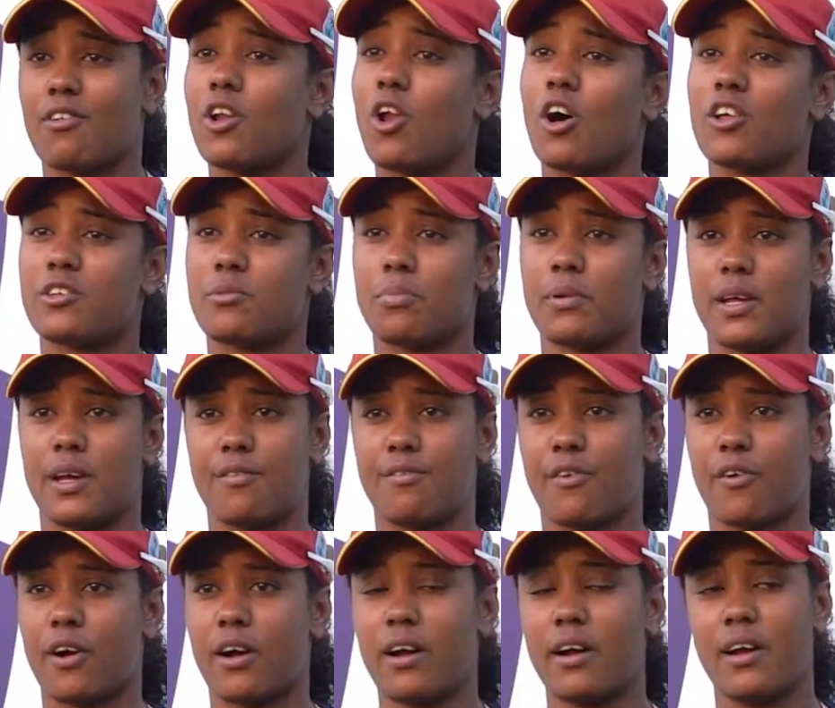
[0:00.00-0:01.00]
a lot to play
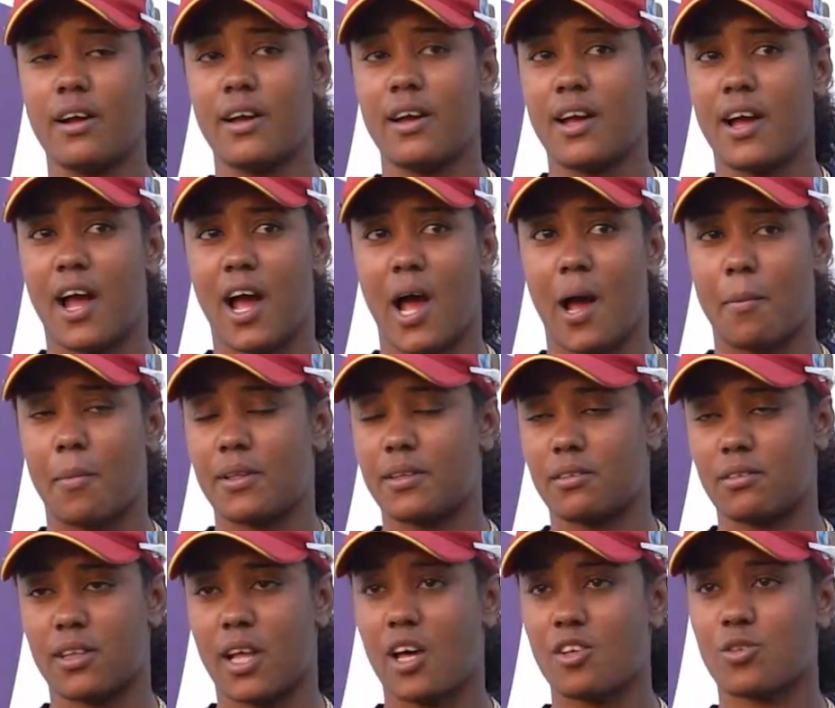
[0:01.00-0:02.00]
for,
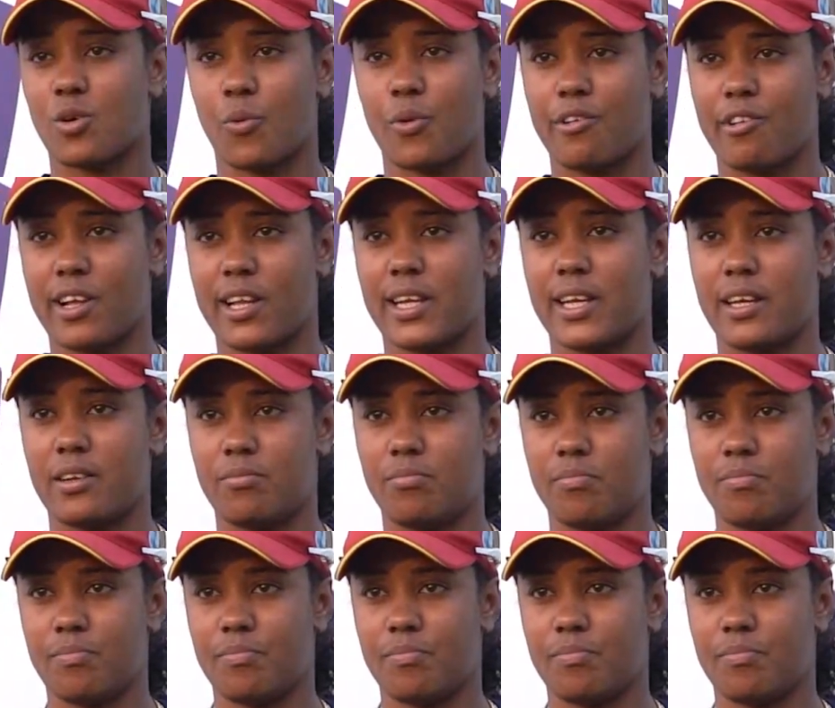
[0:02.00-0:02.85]
and that's all we really need.